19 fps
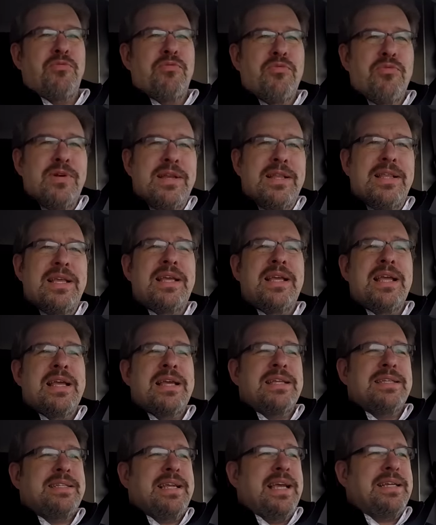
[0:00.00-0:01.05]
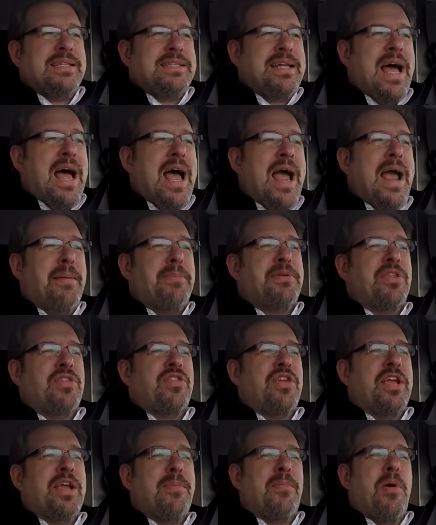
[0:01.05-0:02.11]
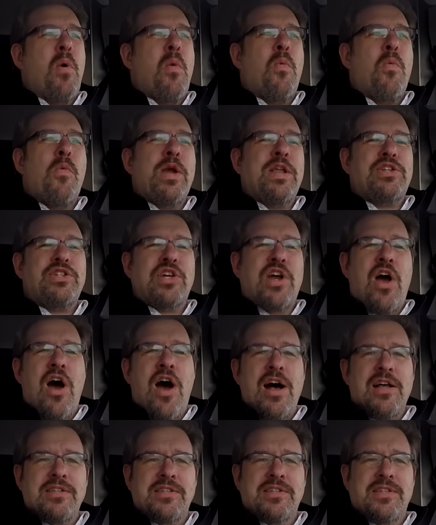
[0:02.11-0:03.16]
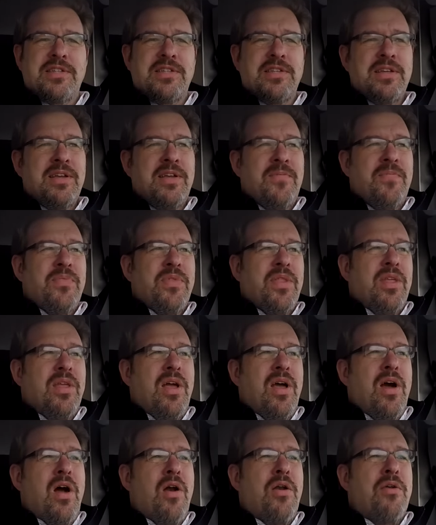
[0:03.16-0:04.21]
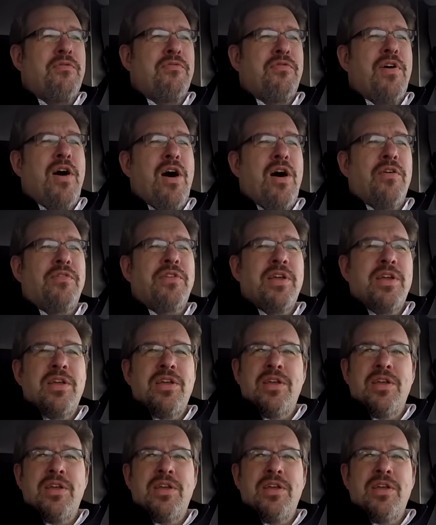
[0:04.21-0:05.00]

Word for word: Really take time to think about which costs are involved.